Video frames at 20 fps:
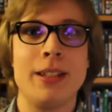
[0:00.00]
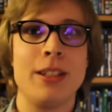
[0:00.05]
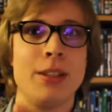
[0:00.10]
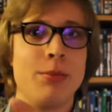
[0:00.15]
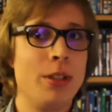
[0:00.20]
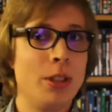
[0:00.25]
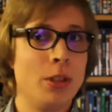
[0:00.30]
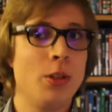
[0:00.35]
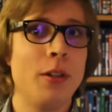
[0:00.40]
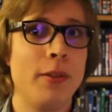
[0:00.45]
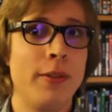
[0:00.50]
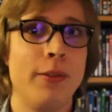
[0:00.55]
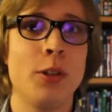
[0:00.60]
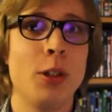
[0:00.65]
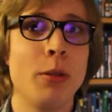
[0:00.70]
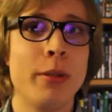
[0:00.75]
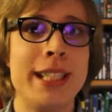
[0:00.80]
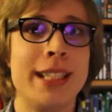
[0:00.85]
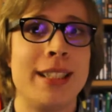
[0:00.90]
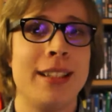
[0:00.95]
because we've got
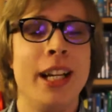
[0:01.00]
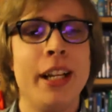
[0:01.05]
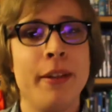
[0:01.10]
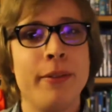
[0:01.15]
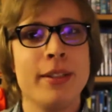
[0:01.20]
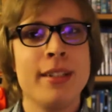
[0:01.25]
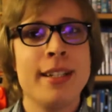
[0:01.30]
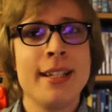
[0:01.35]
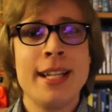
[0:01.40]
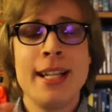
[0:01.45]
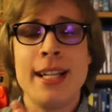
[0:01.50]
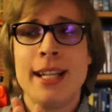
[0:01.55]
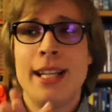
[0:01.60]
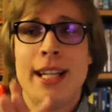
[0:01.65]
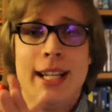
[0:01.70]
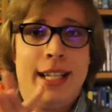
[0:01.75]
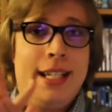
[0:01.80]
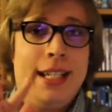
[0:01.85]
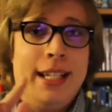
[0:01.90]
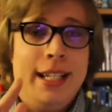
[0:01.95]
4 weeks left,
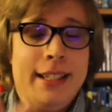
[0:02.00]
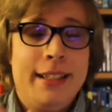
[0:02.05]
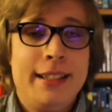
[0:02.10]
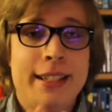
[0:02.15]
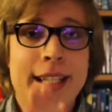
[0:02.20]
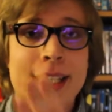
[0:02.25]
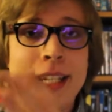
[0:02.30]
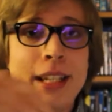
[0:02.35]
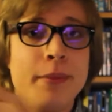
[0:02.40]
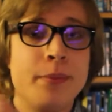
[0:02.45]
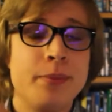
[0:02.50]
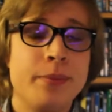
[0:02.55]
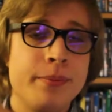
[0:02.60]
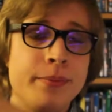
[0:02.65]
and yeah,